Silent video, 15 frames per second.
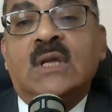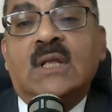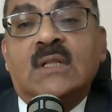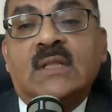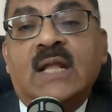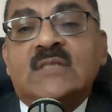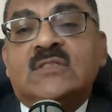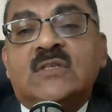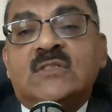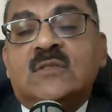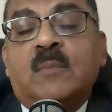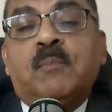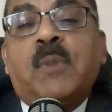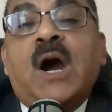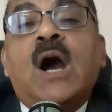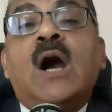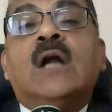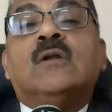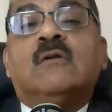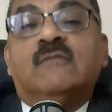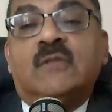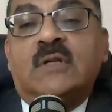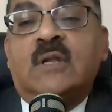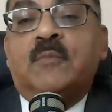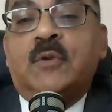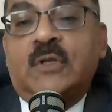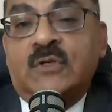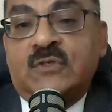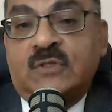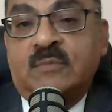that's just a part of the
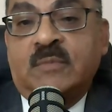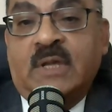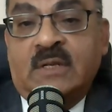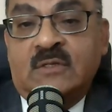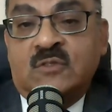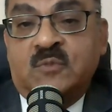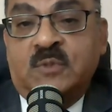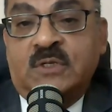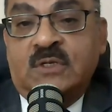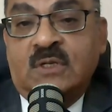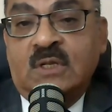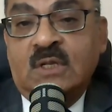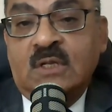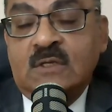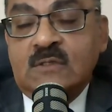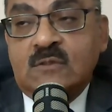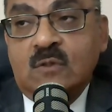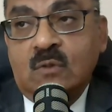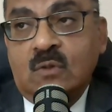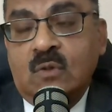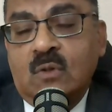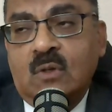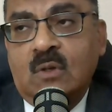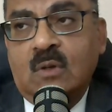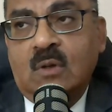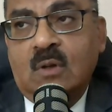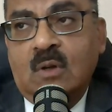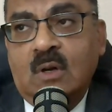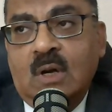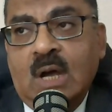reputation management. So,
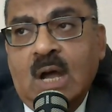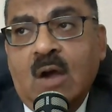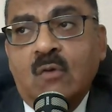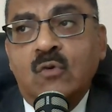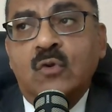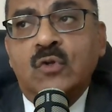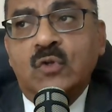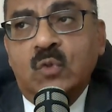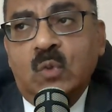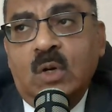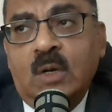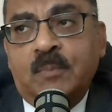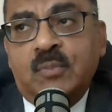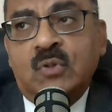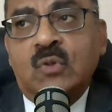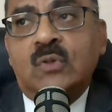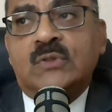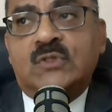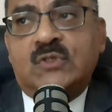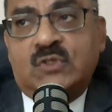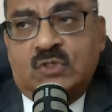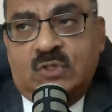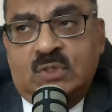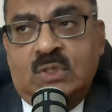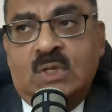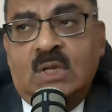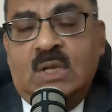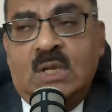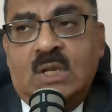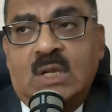how do you approach
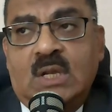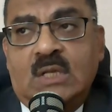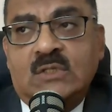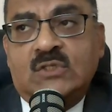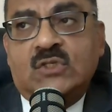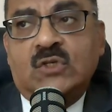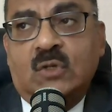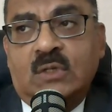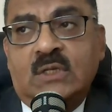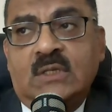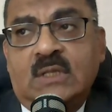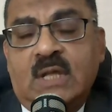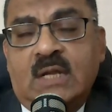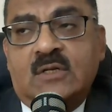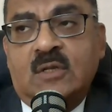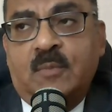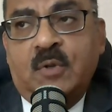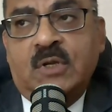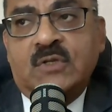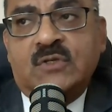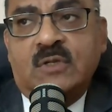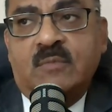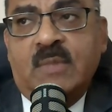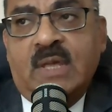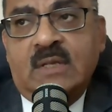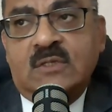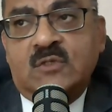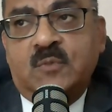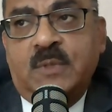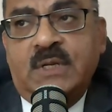ensuring that reputation
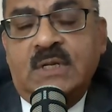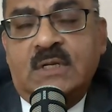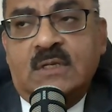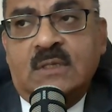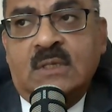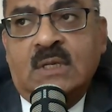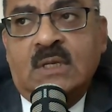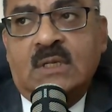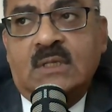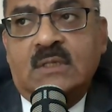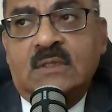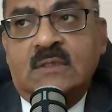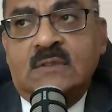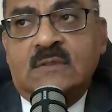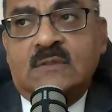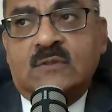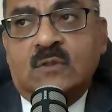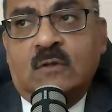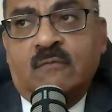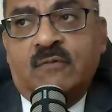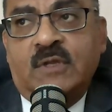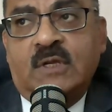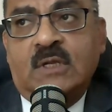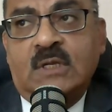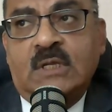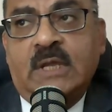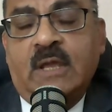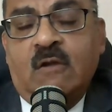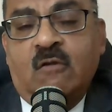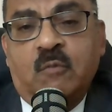management is sort of taken
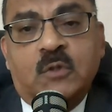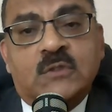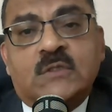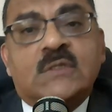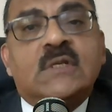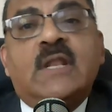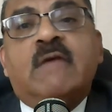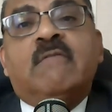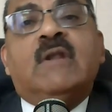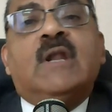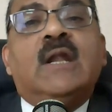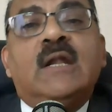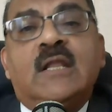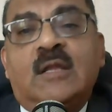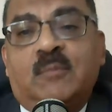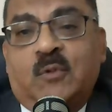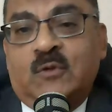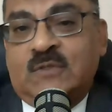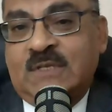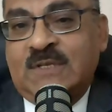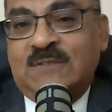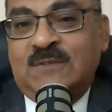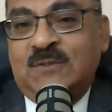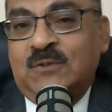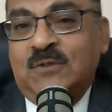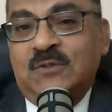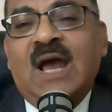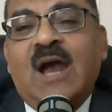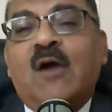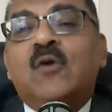care of? Because it's a never ending process.
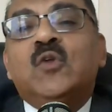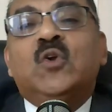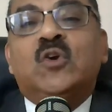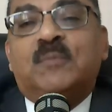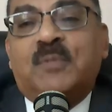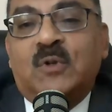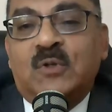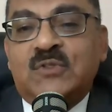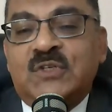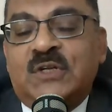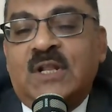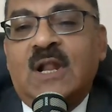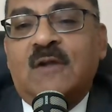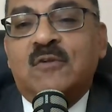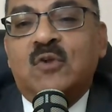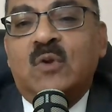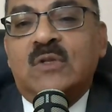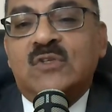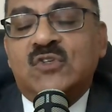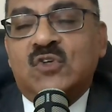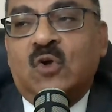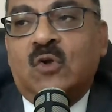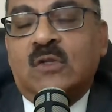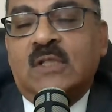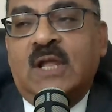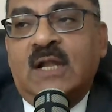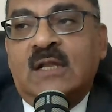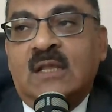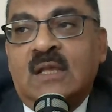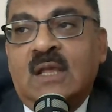How do you approach it, and how do you ensure
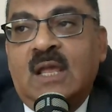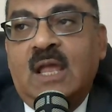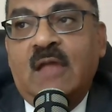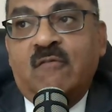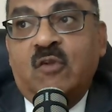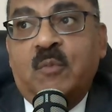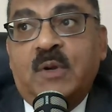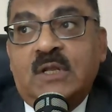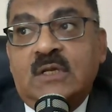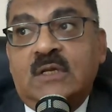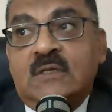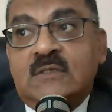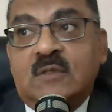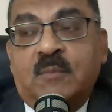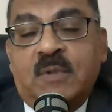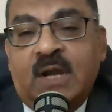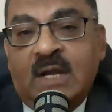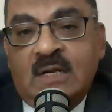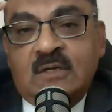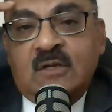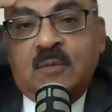that everybody is a brand